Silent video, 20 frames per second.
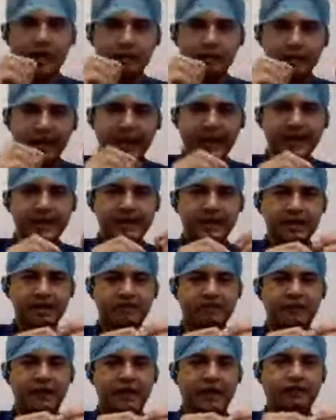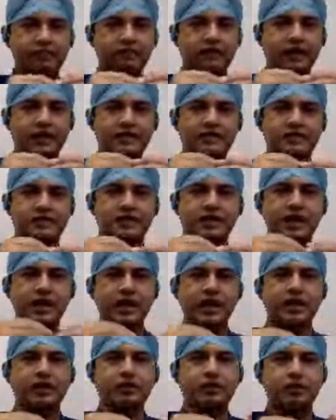A mechanical valve can
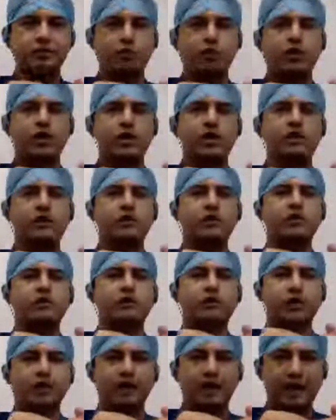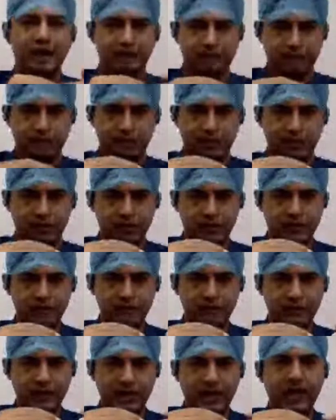stay in your body for lifelong
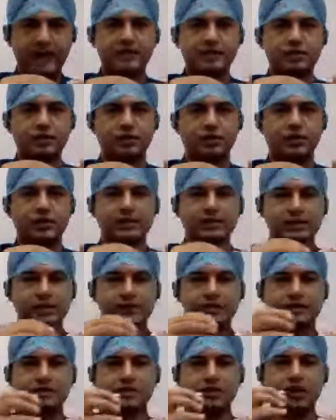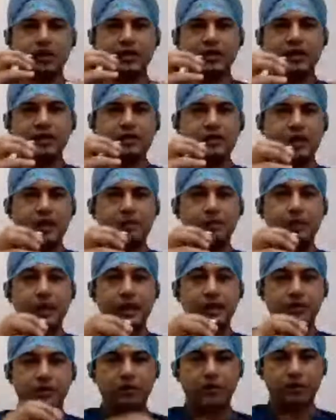as long as it is not getting a
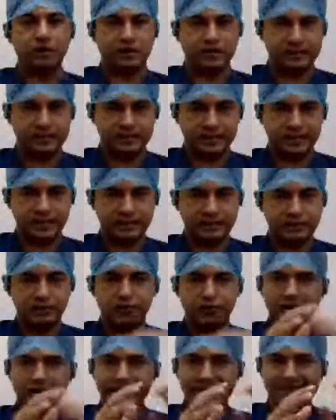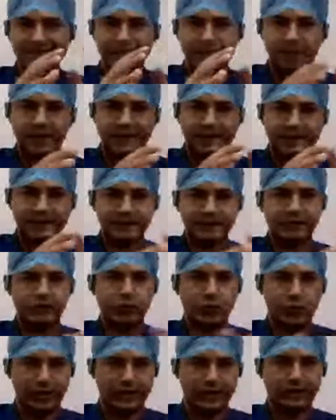blood clot inside. So once
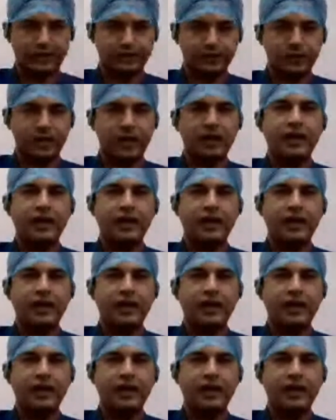implanted well,